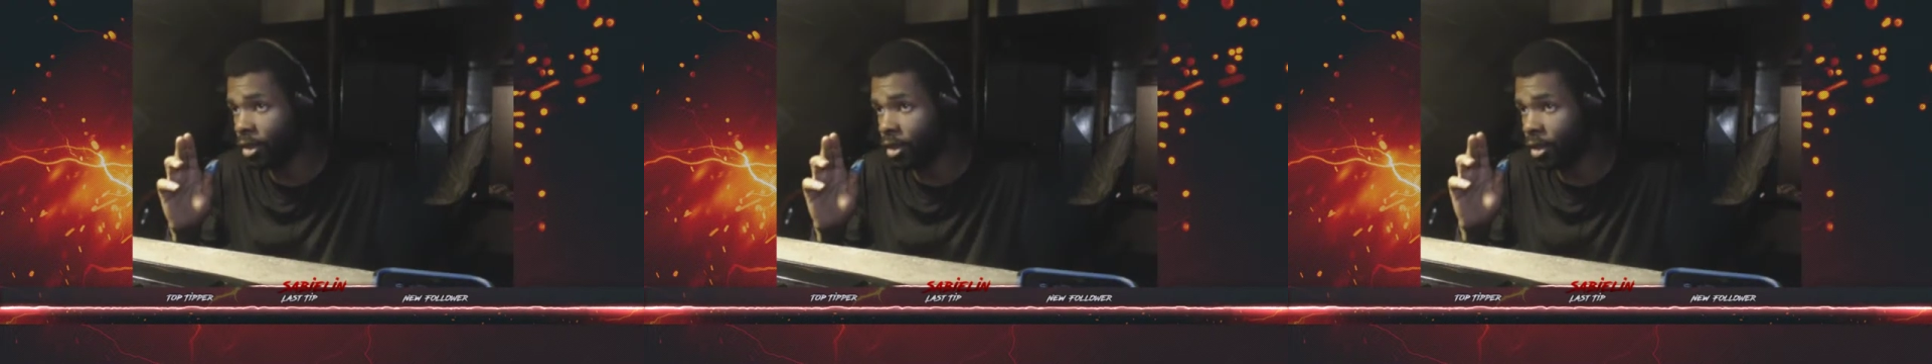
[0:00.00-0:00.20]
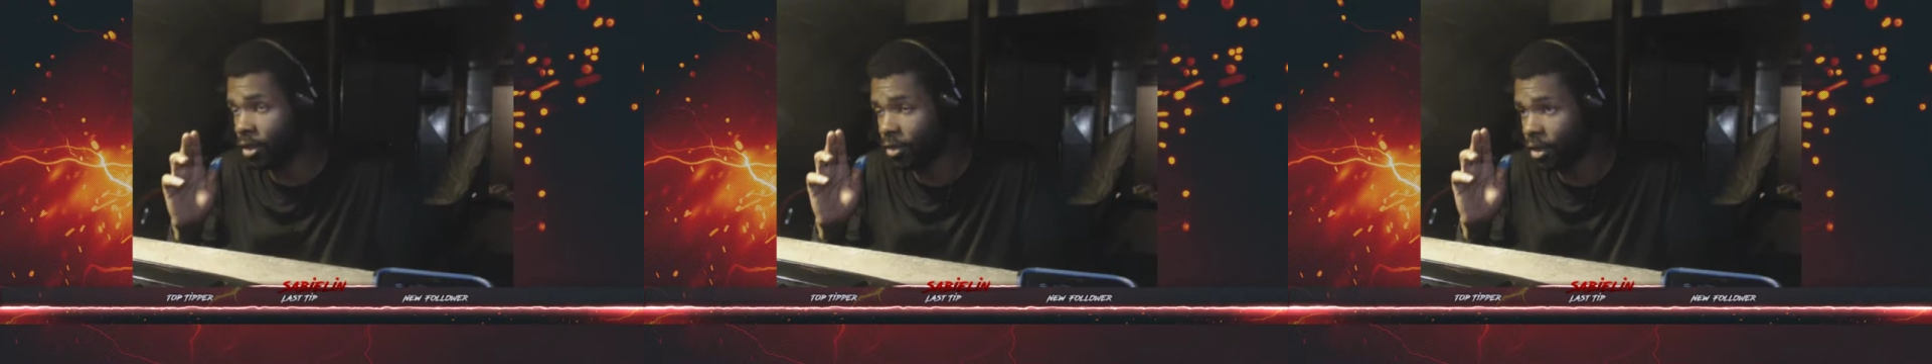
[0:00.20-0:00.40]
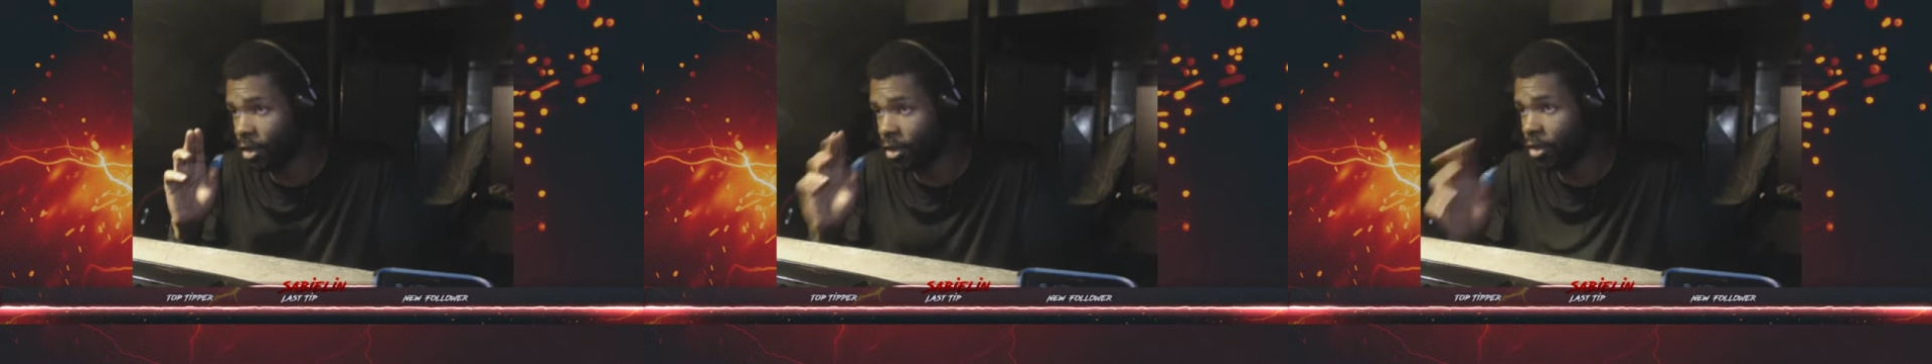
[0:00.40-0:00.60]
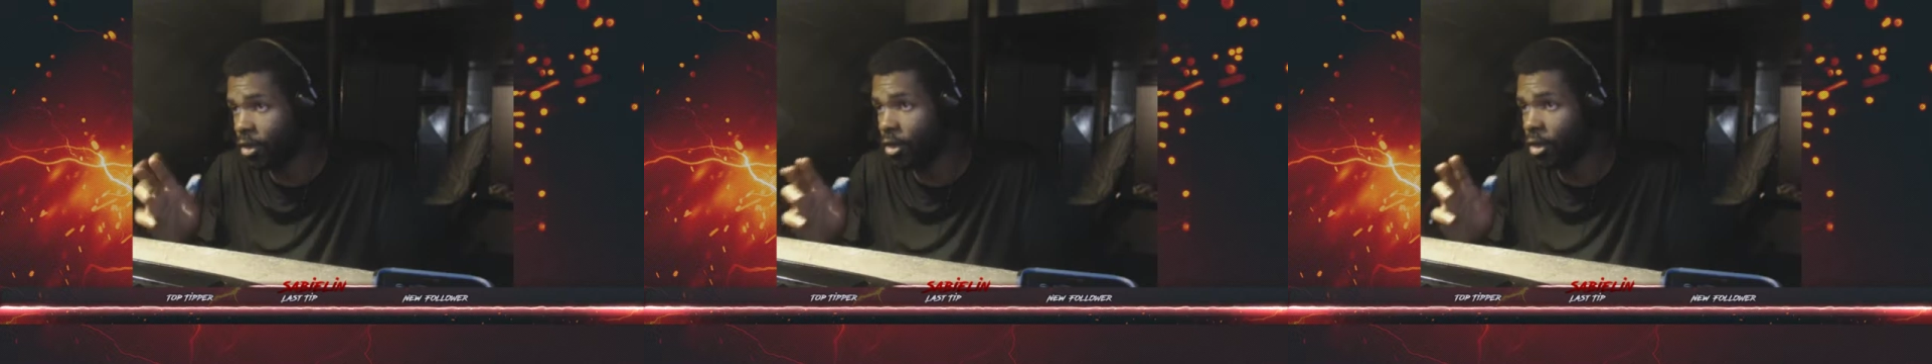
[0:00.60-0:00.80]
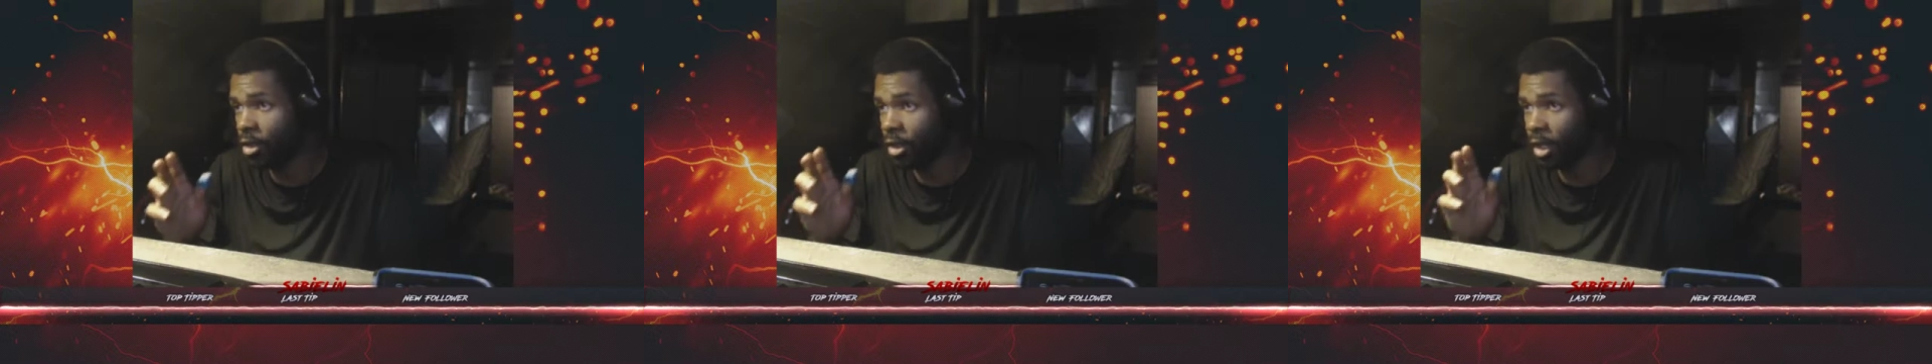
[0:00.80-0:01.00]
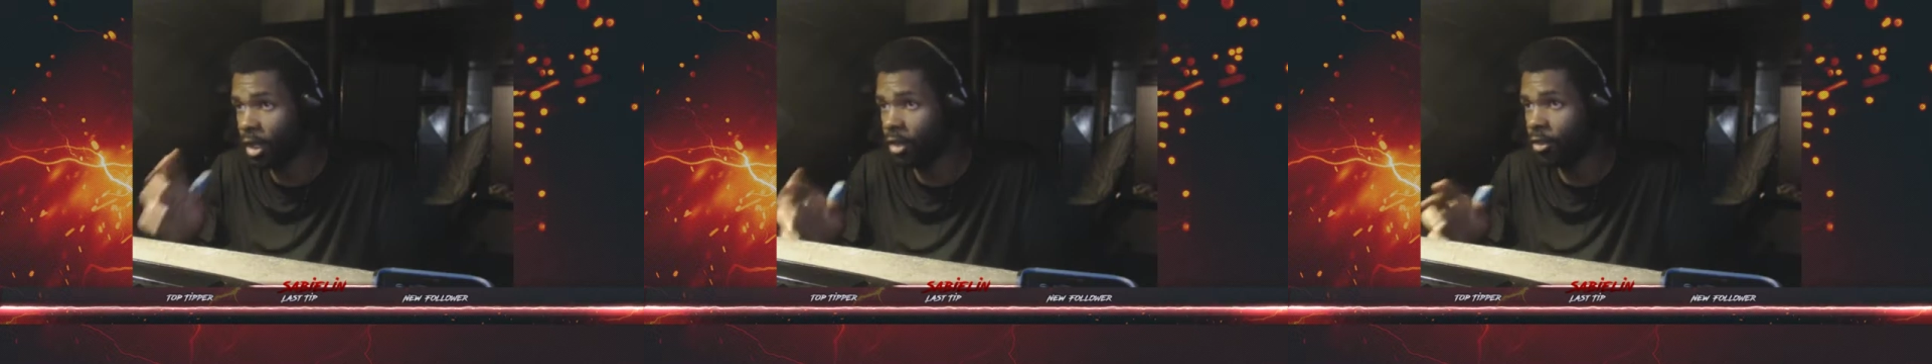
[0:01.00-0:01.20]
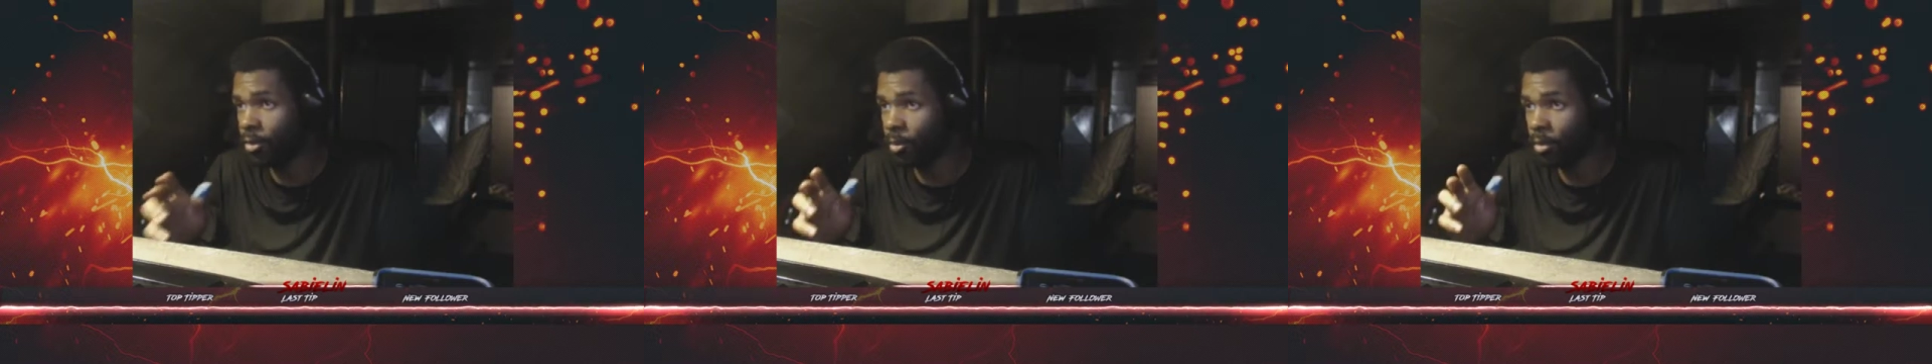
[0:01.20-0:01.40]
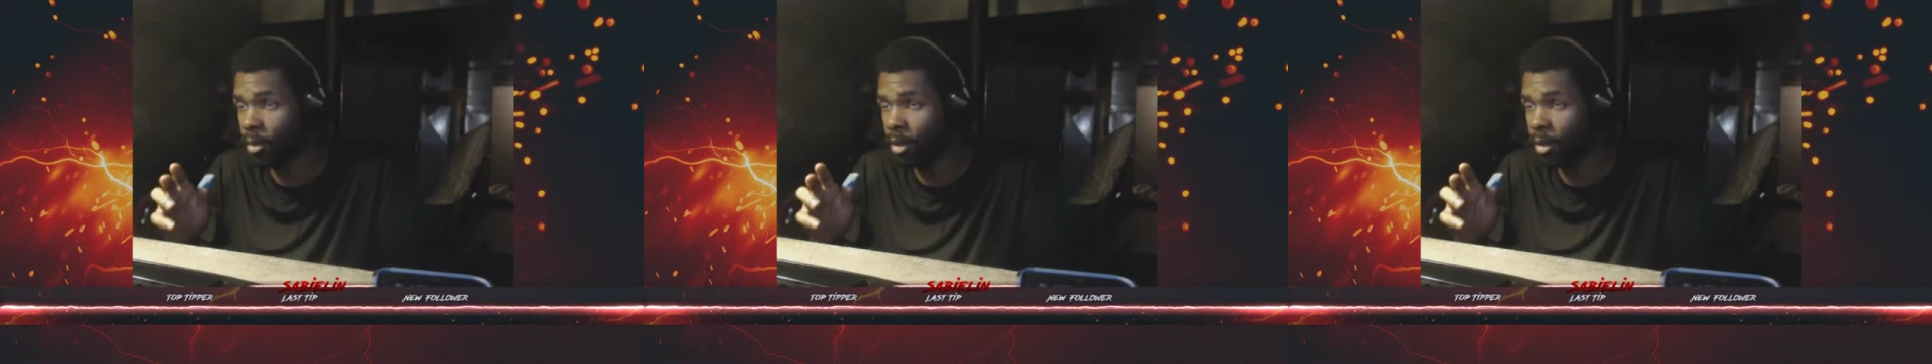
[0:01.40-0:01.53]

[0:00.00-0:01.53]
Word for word: is a clear case